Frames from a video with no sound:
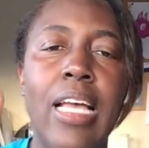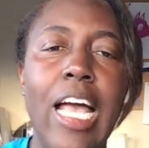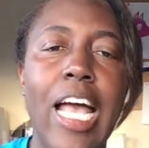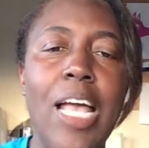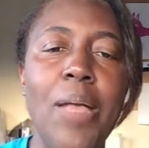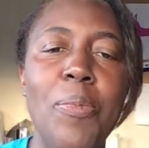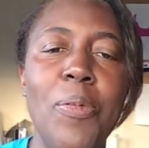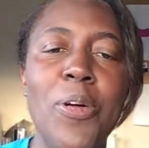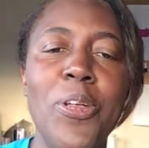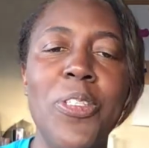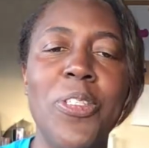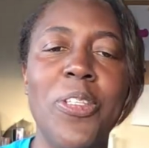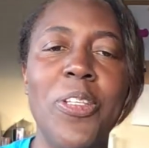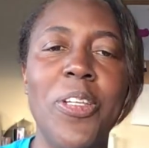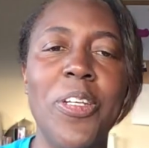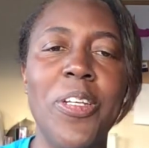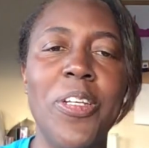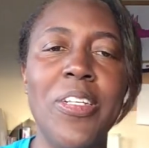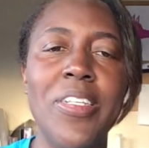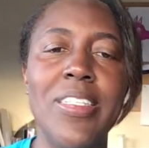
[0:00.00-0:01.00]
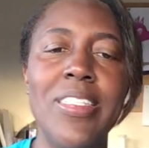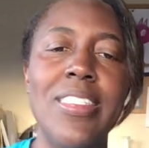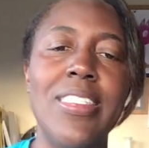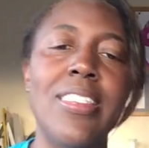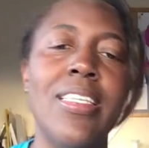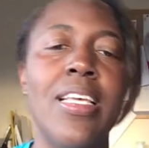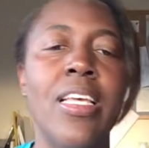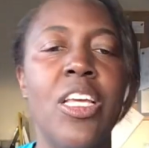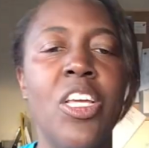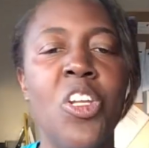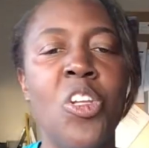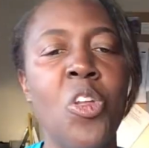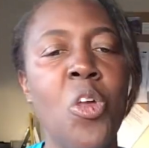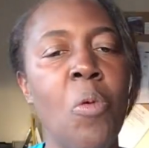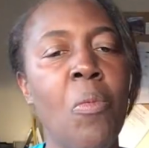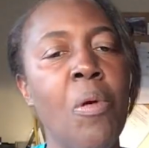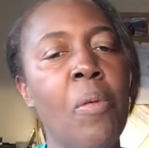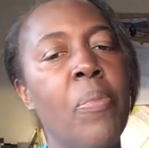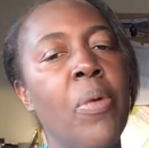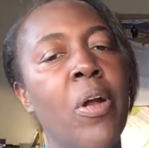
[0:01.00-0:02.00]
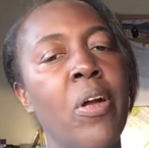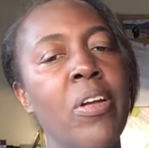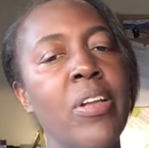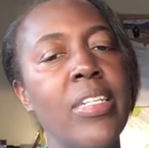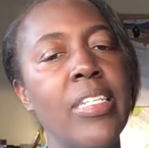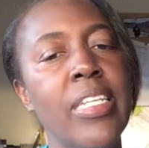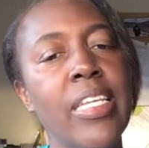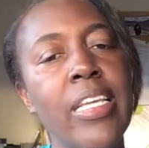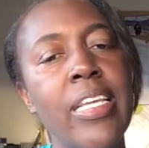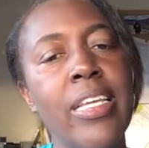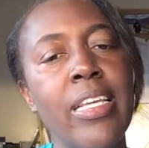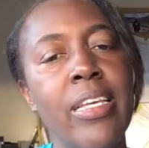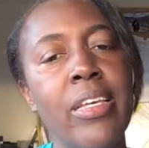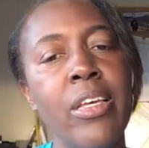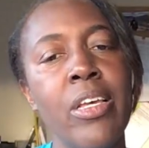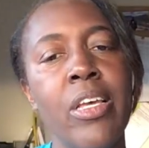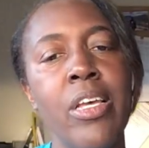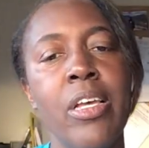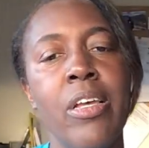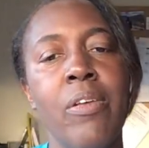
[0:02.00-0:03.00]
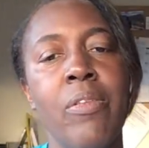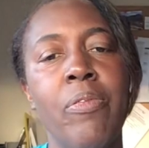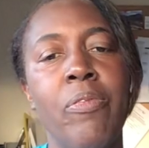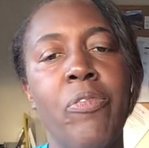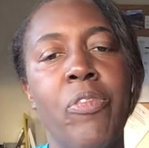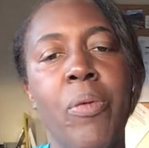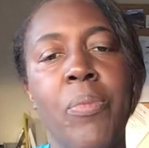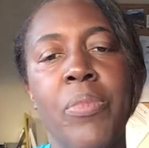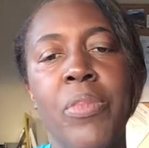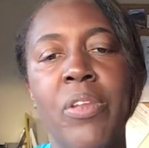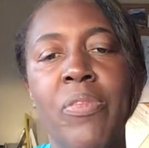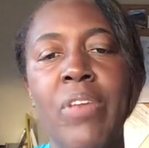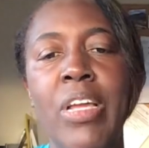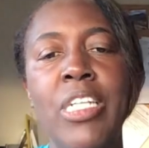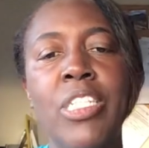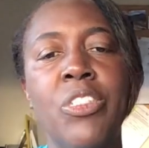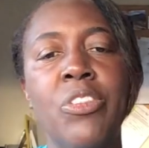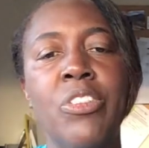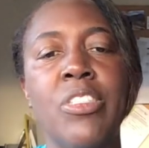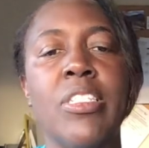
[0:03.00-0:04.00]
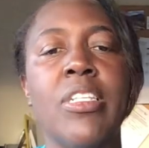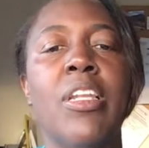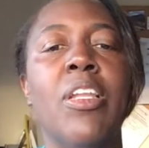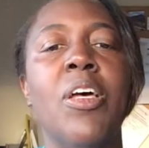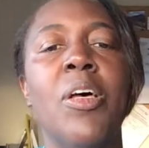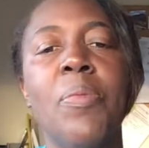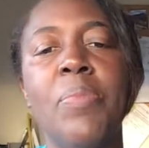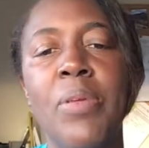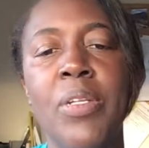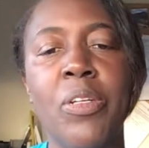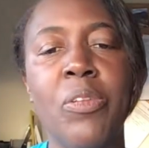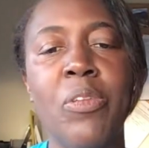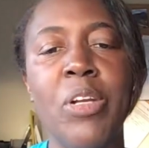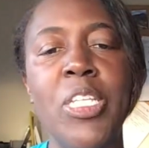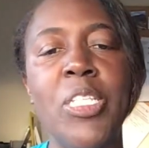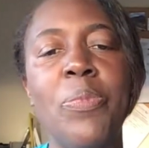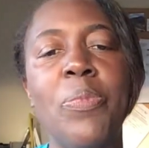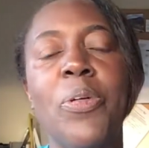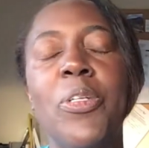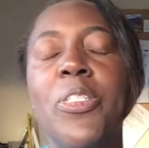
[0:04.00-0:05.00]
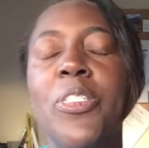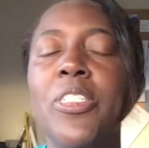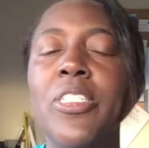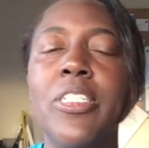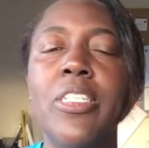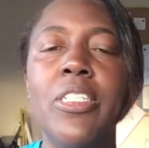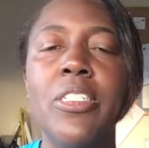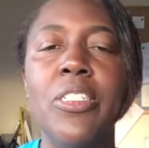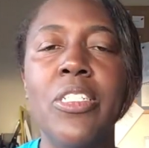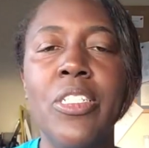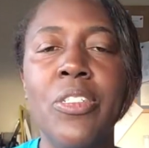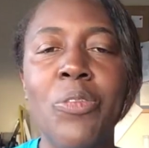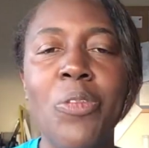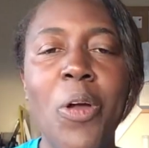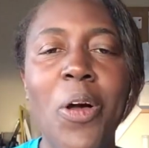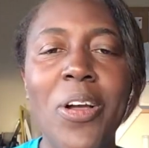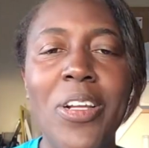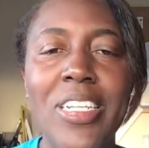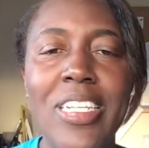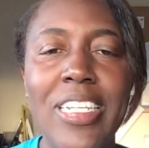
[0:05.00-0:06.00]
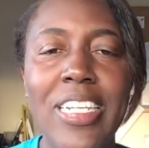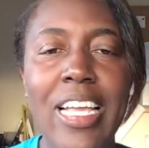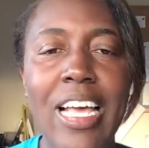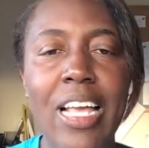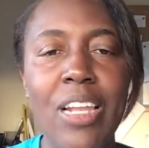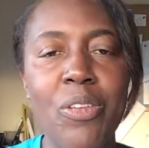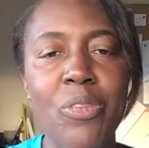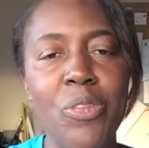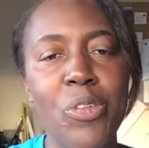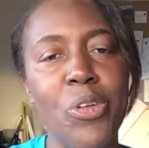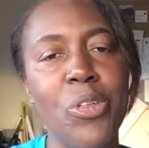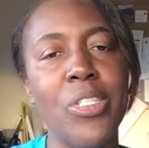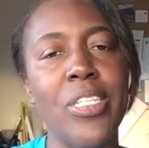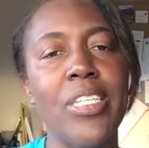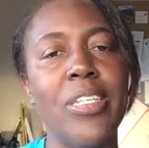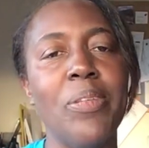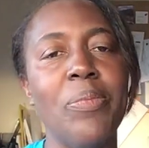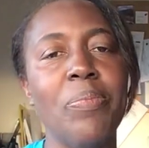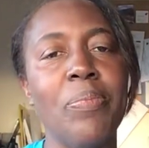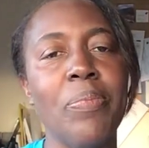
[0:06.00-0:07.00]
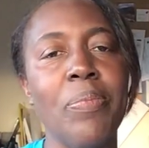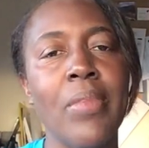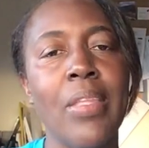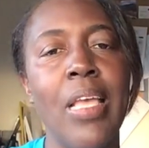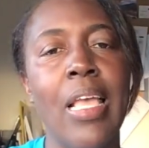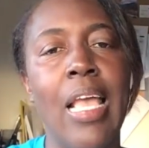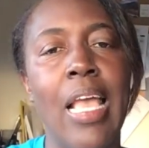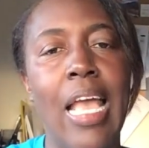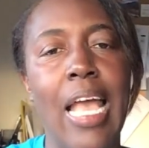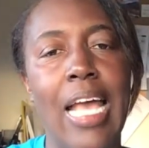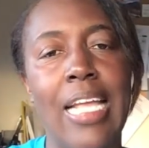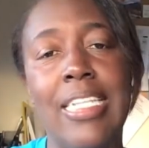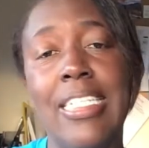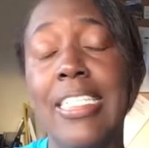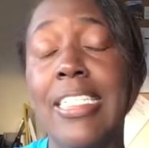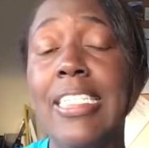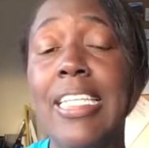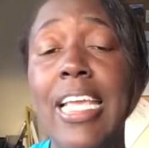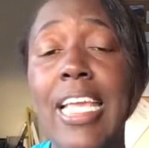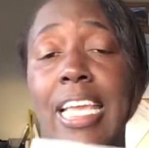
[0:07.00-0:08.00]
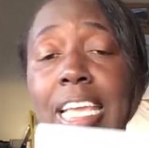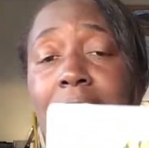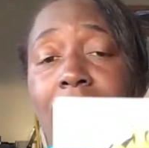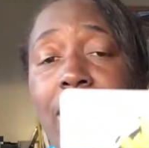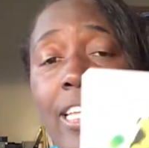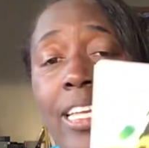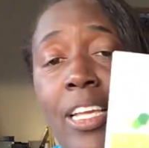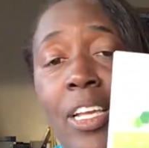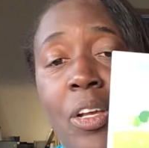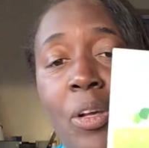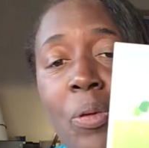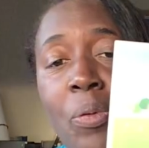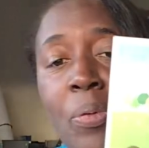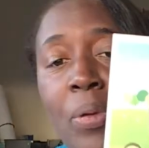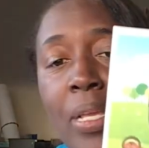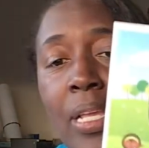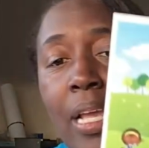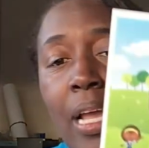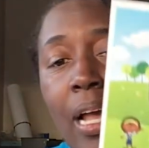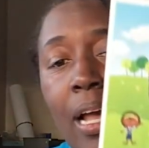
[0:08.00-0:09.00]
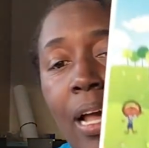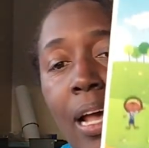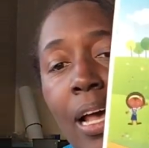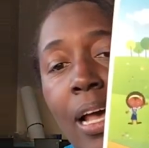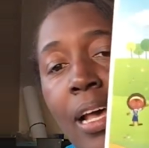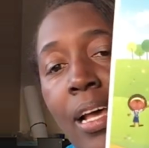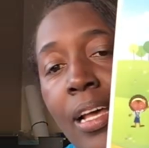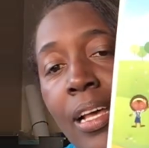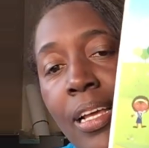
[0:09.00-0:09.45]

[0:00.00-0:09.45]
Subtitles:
Hi boys and girls, Norma Barrett here from the Adventurers Club at Grace Point Church in Rockland, California. And today we are